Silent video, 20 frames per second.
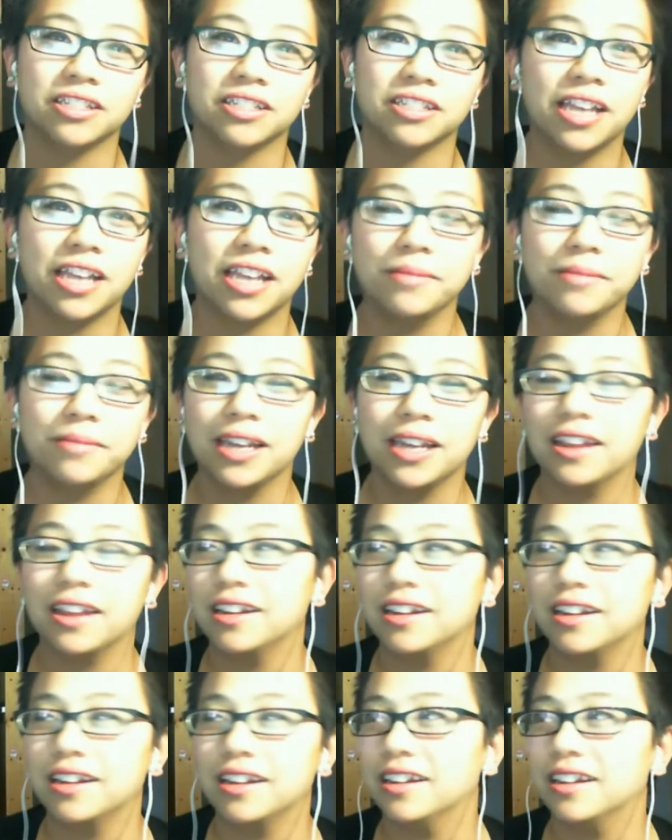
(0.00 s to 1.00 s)
I mean, and
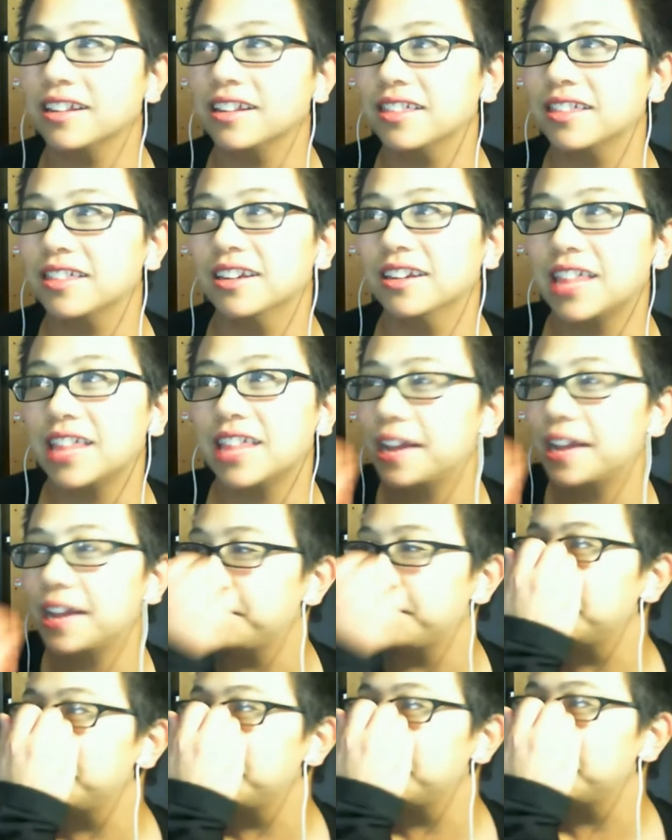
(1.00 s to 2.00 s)
I think that
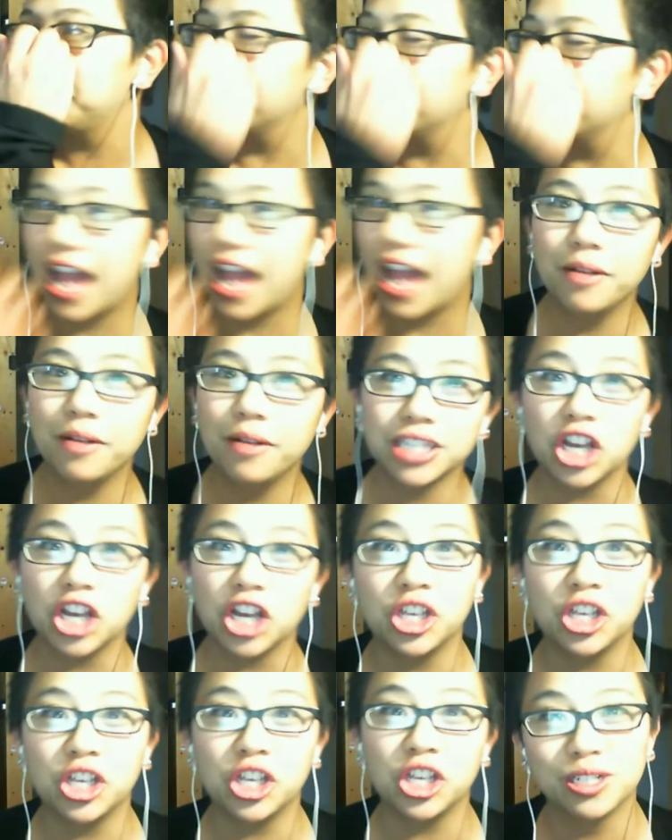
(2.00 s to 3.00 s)
like I was a
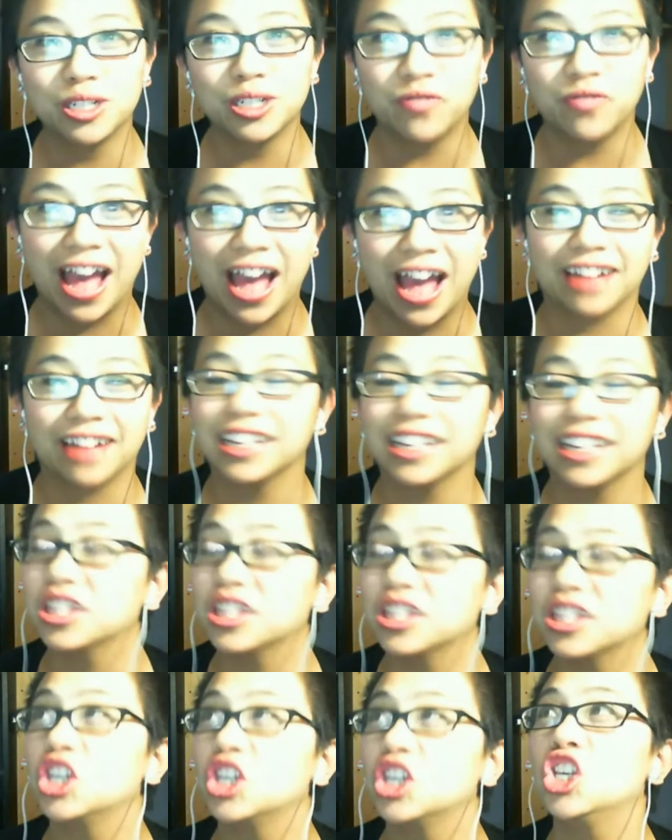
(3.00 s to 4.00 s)
huge fan, like the
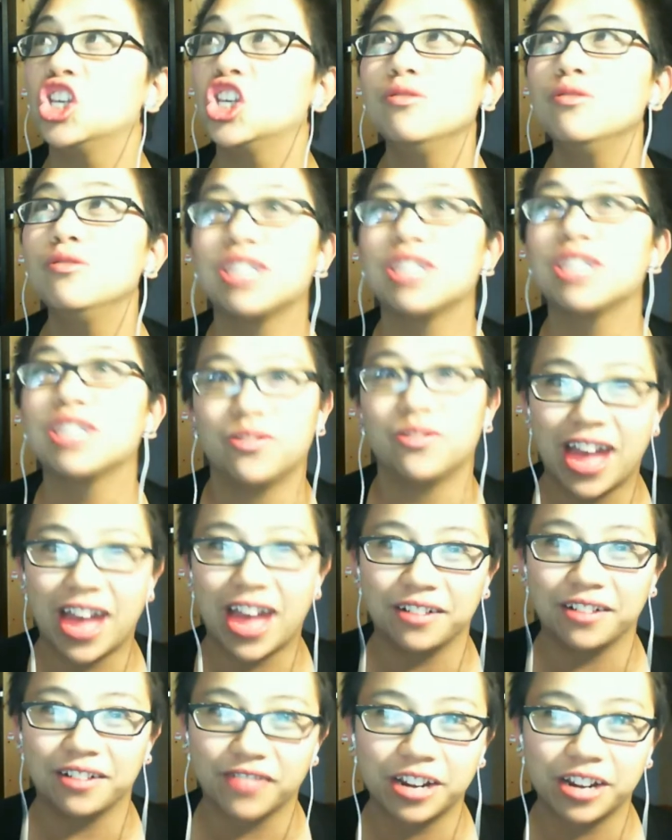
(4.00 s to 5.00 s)
hugest fan
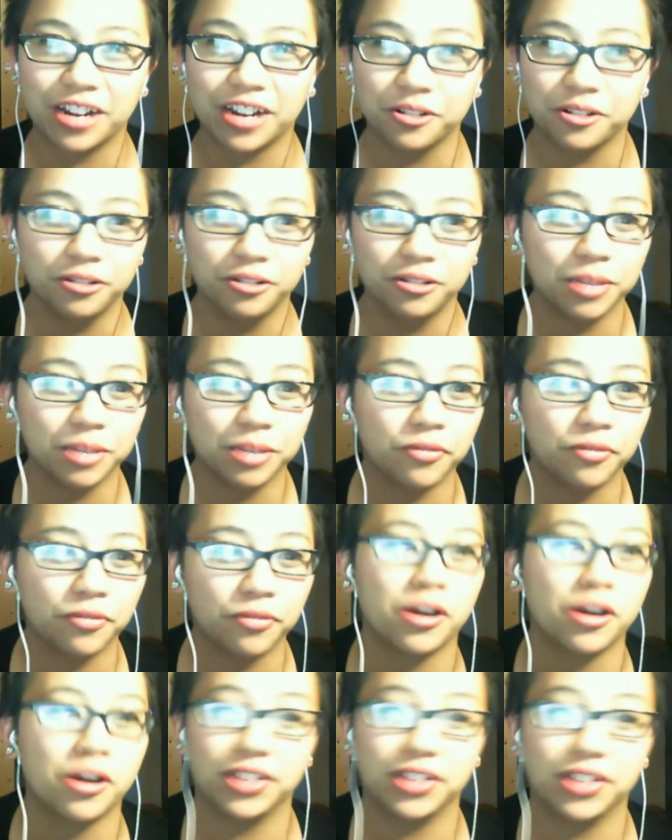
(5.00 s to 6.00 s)
of Riker Googling before I
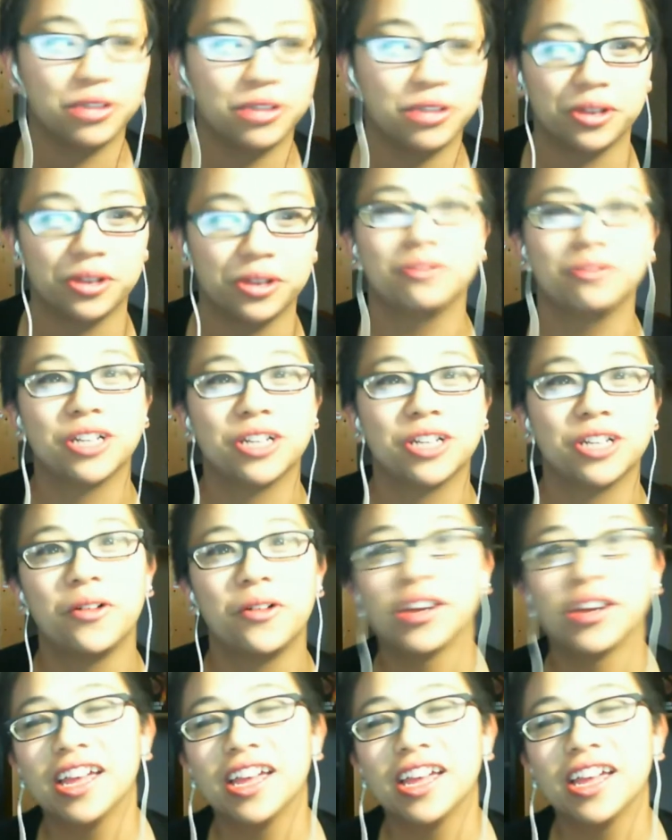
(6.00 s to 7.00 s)
even knew you, Joe.
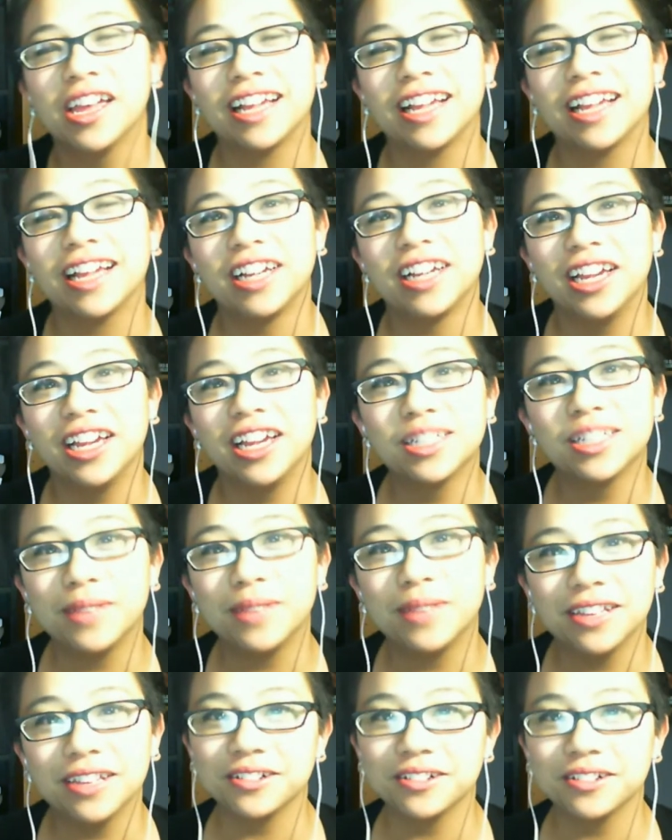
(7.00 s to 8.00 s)
Like it's one of
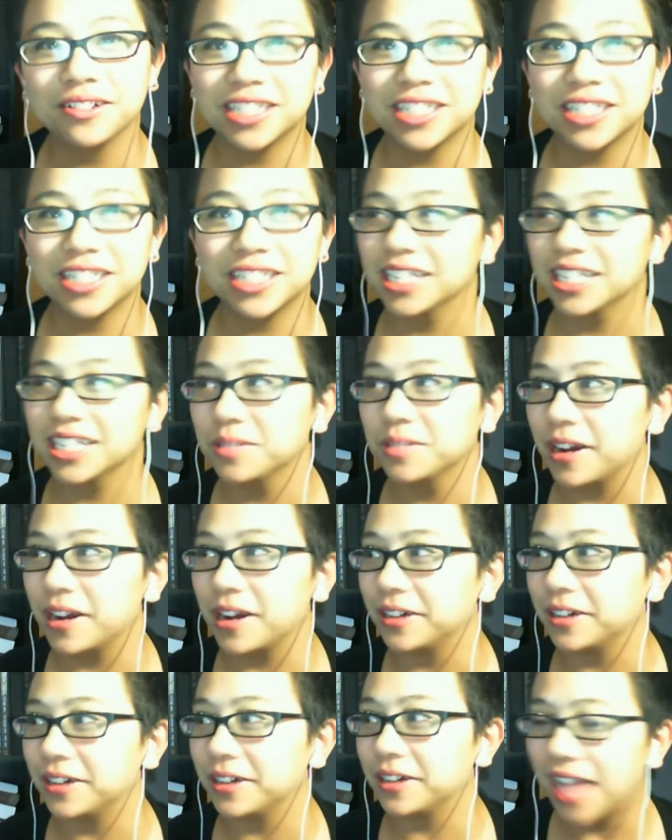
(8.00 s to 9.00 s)
those things where
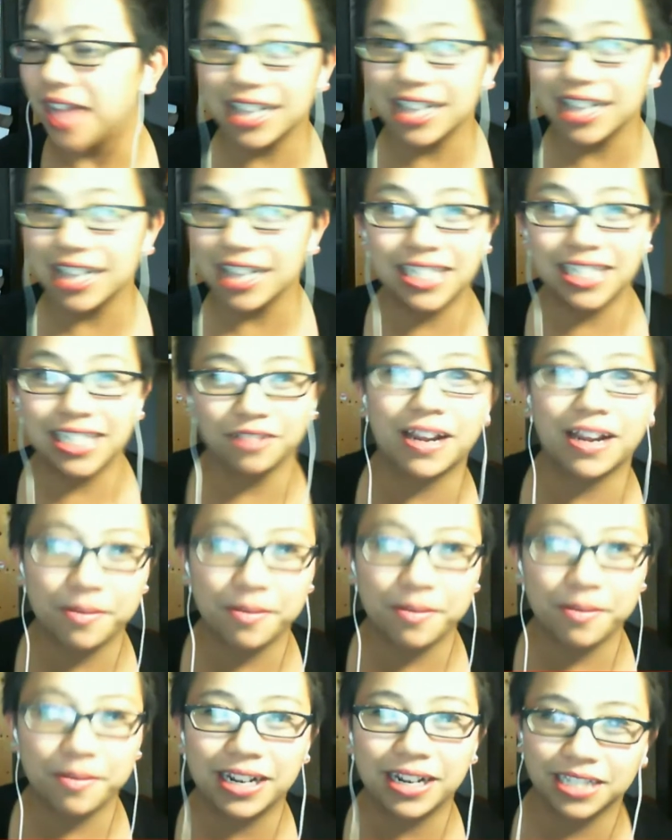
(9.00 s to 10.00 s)
I still recommend
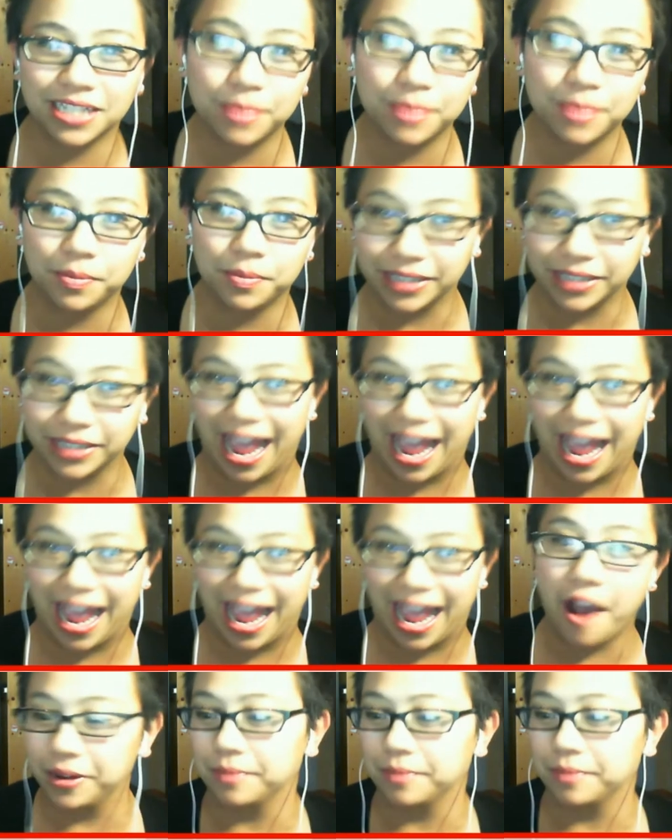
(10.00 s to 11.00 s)
it to people now, and
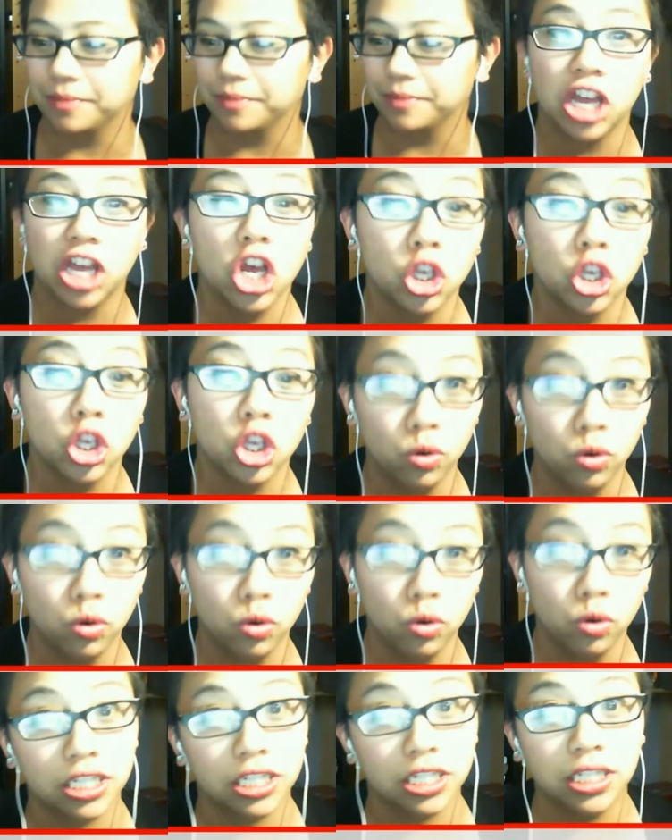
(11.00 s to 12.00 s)
I'm like, you need
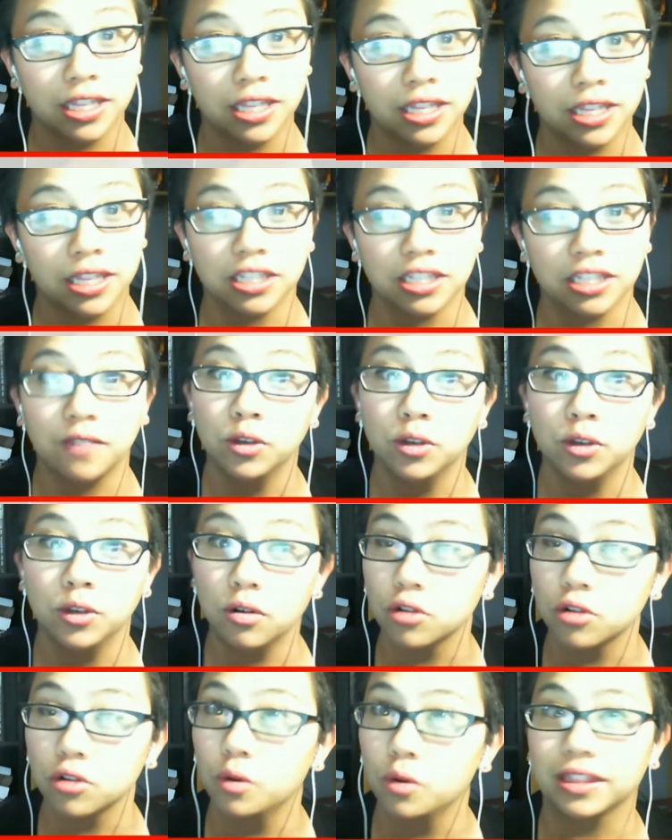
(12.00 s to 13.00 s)
to see this. If you don't
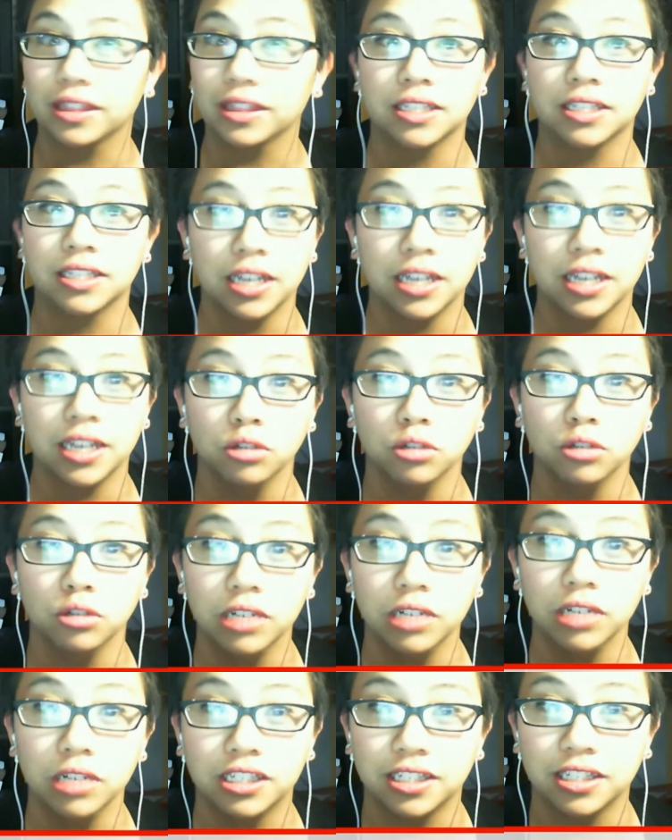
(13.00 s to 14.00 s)
know what this is, you need to see